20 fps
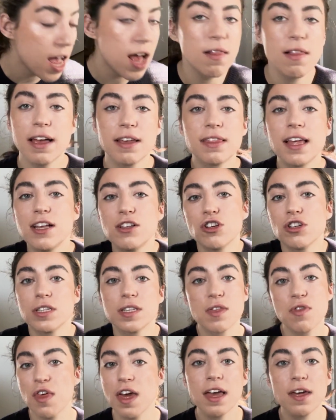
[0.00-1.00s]
Like they
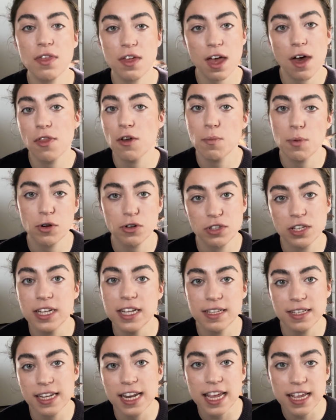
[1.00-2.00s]
just think the other person
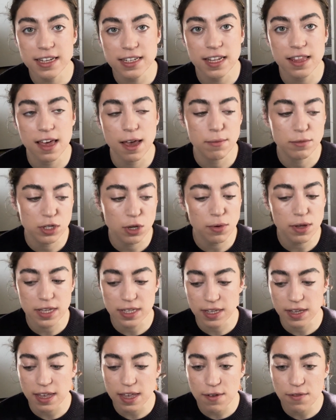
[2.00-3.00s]
isn't into them. So
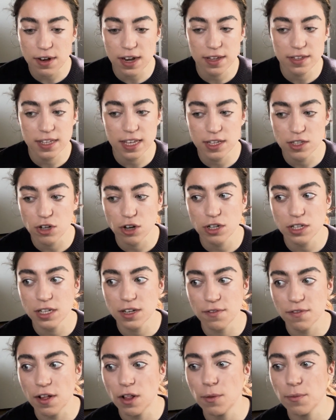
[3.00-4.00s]
even as they start to
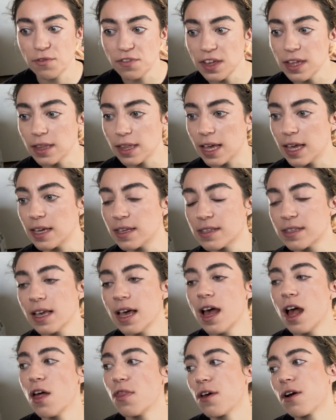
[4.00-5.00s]
develop feelings,
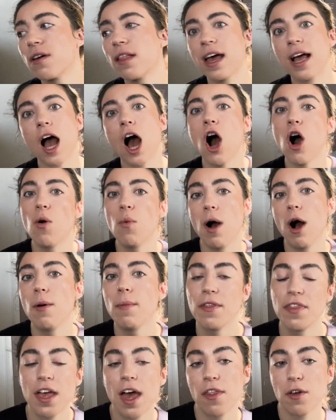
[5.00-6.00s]
they're like, oh, well,
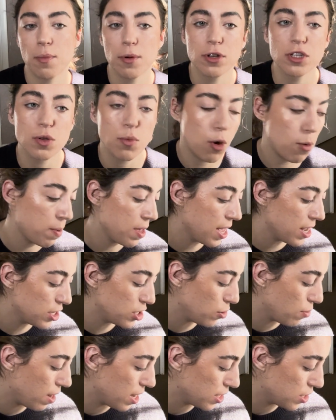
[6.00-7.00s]
but the other person won't be
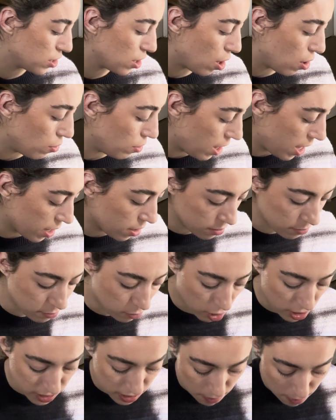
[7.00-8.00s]
into it. So like,
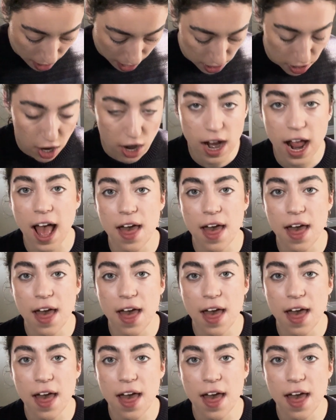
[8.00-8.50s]
what does it matter?